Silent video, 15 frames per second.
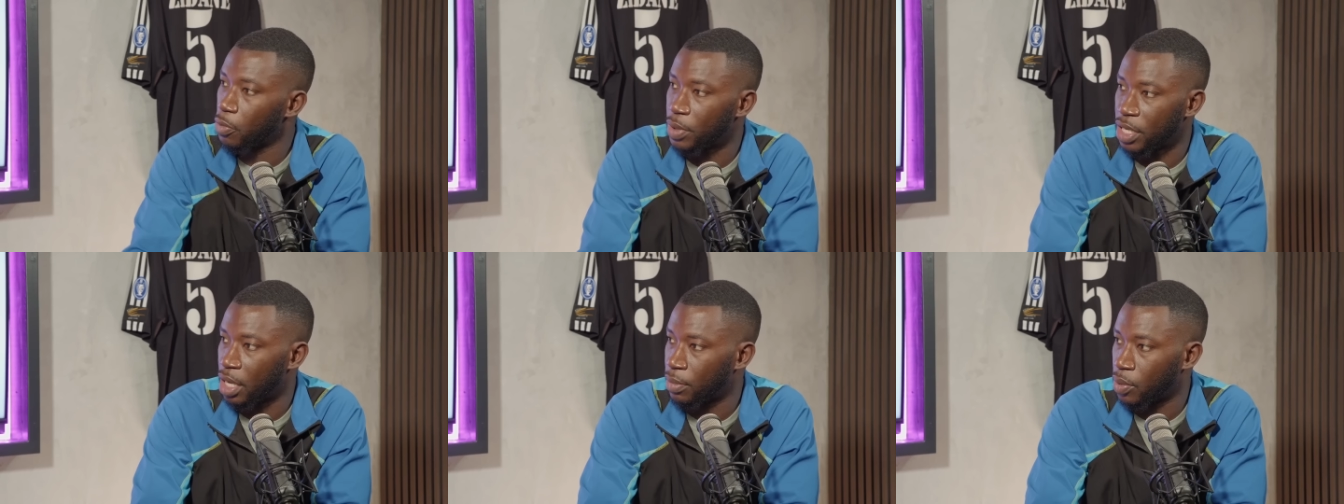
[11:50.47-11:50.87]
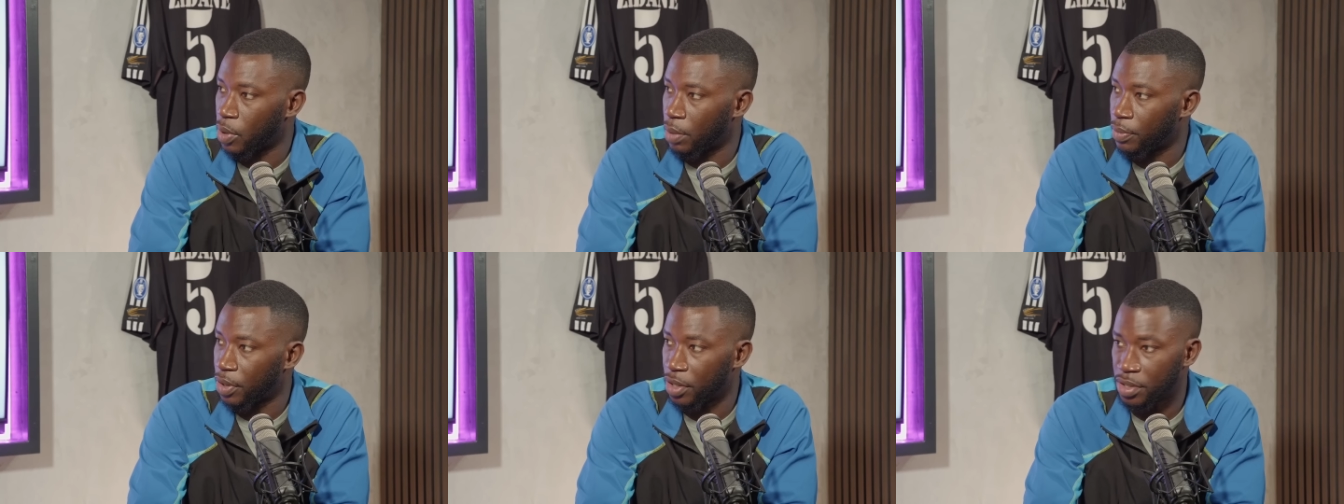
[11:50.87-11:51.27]
be number
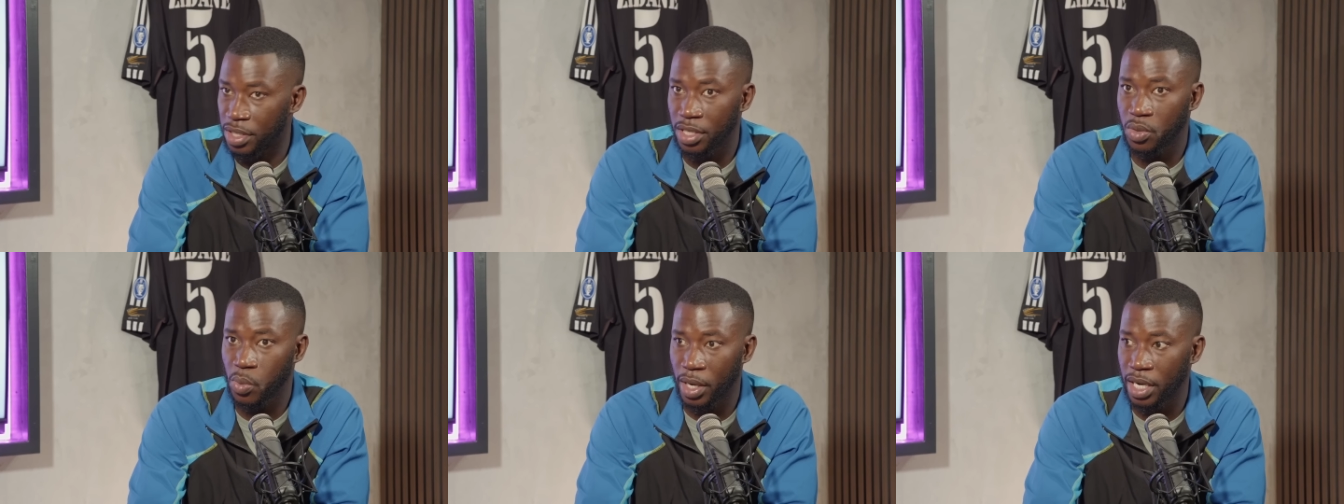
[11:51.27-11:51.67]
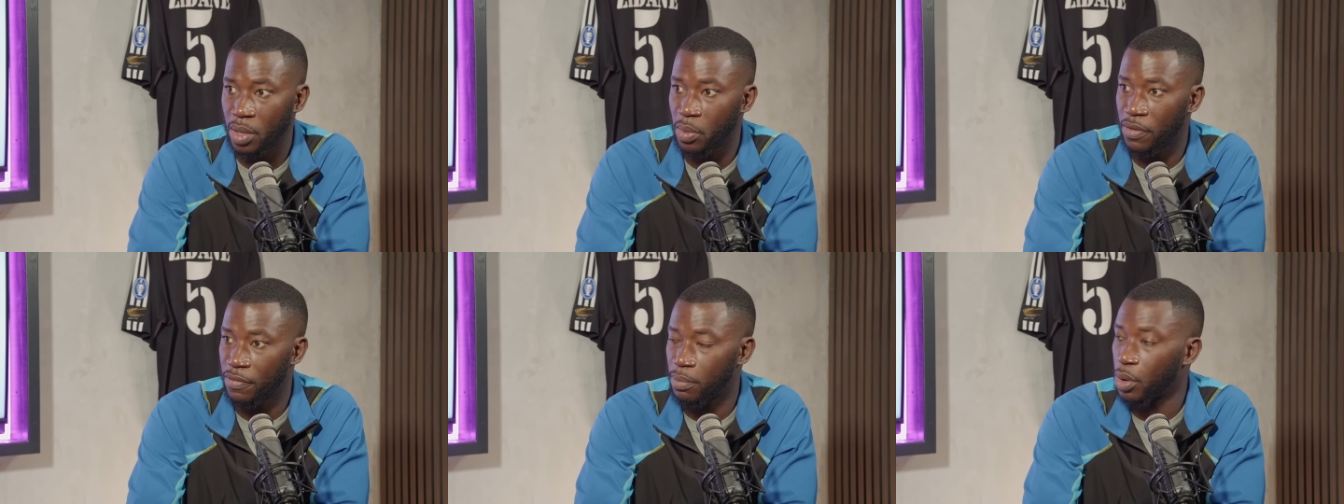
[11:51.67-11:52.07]
one because he's won it
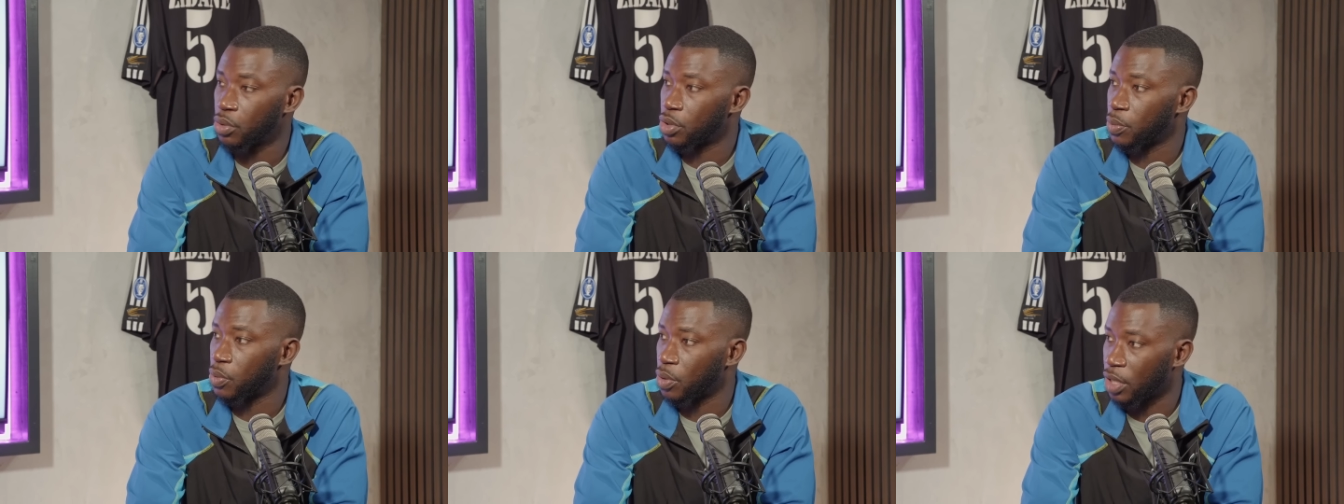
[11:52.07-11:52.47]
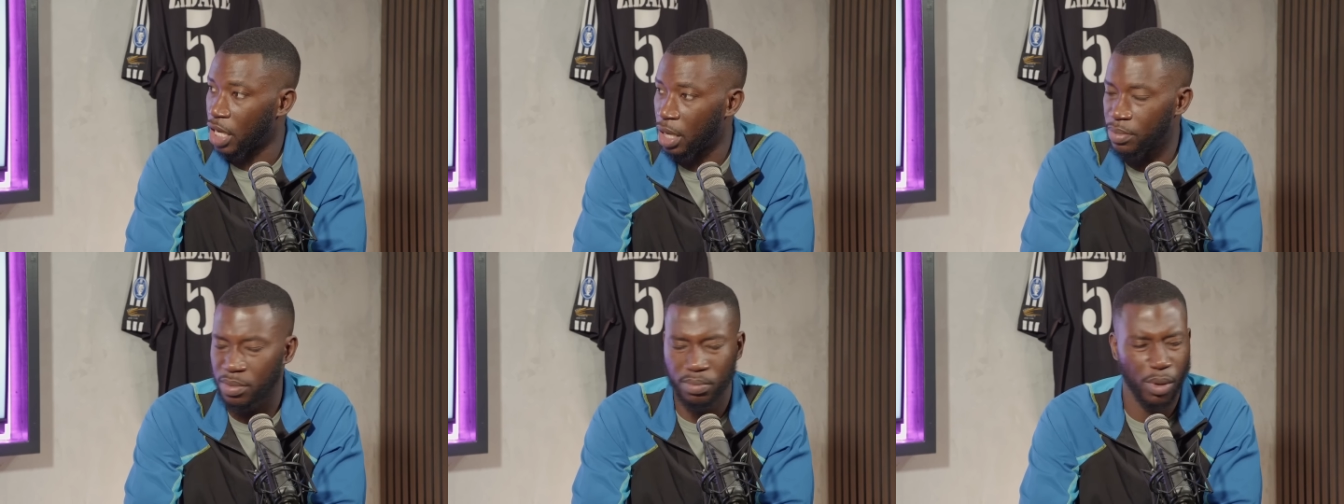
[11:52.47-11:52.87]
with multiple
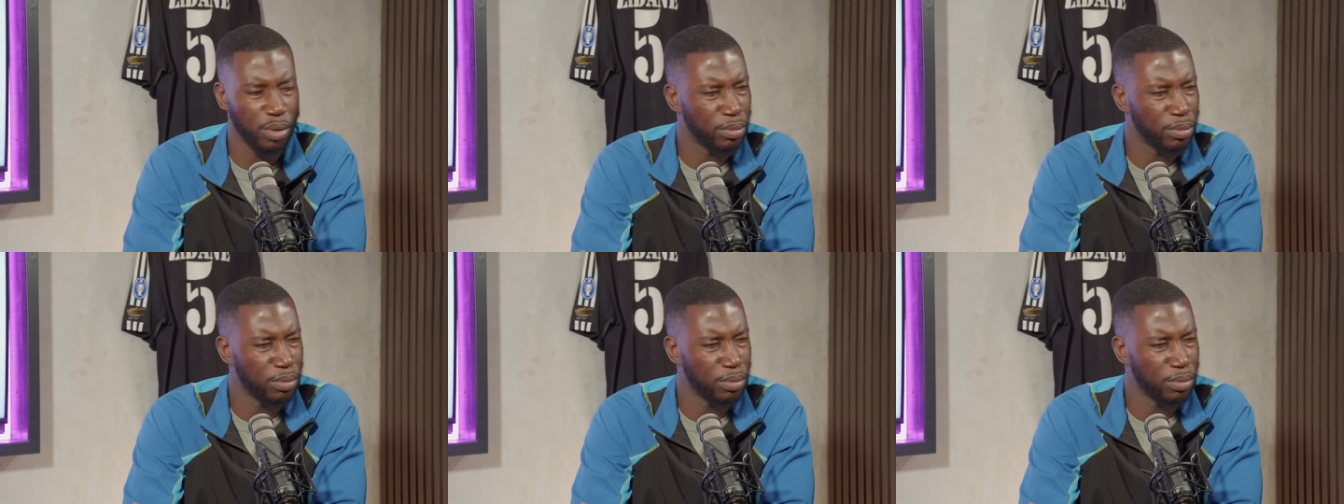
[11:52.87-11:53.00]
clubs most, yeah.